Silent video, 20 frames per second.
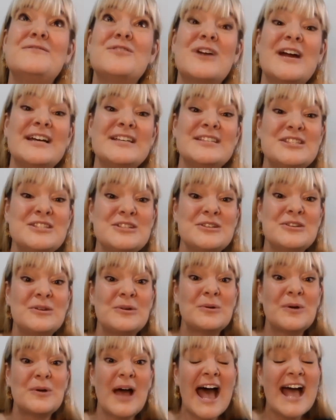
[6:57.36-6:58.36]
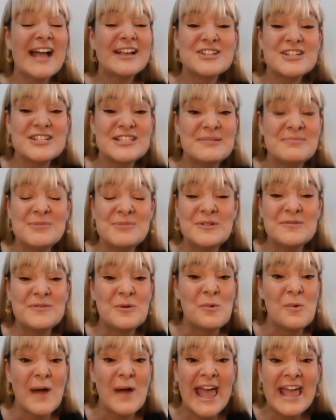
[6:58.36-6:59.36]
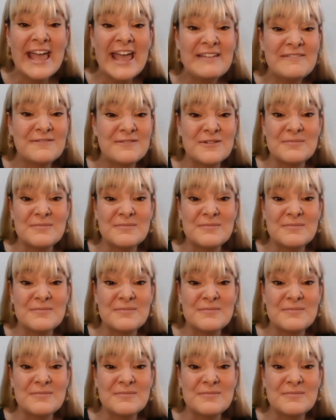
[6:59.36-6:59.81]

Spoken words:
for us to actually move away